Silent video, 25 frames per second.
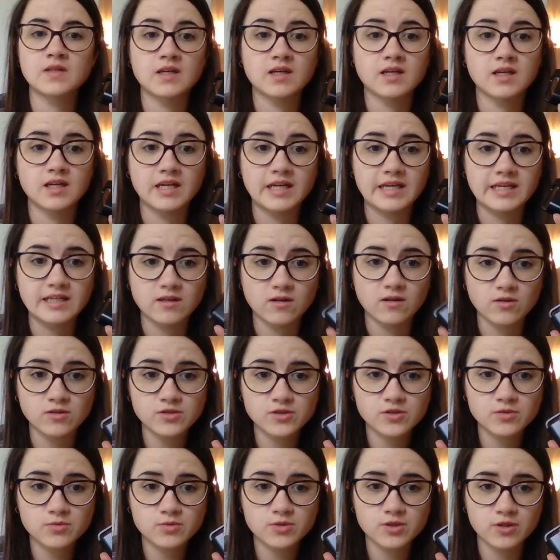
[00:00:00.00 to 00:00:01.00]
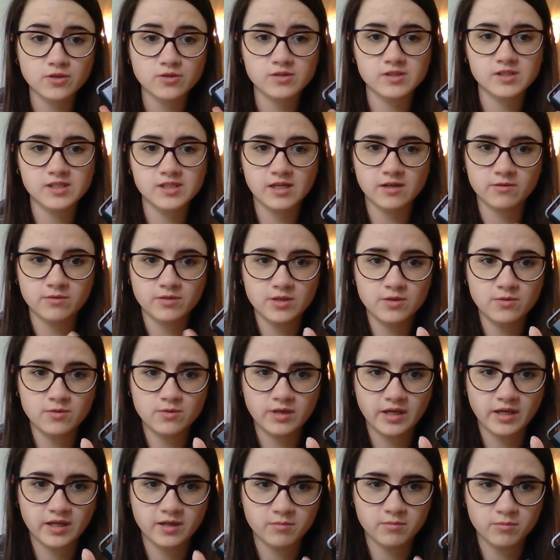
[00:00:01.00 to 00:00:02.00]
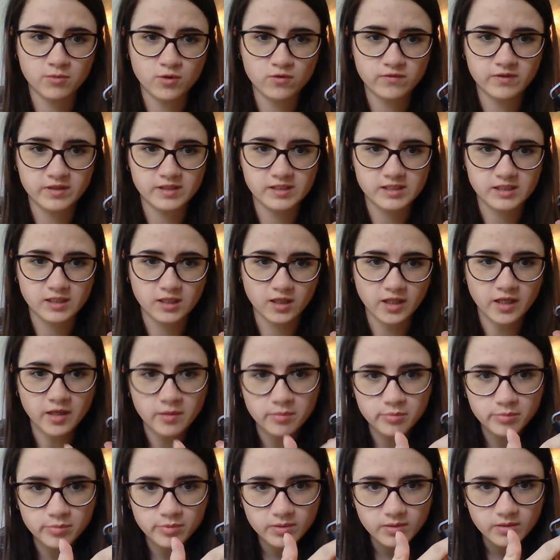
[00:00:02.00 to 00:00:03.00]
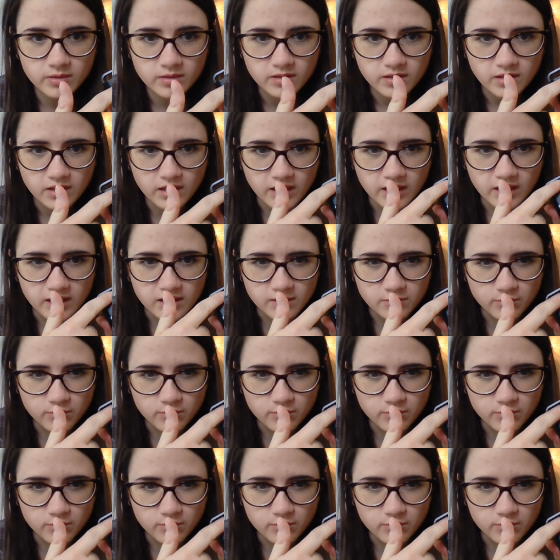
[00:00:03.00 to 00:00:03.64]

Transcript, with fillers: It also turns out you can move this clip and put it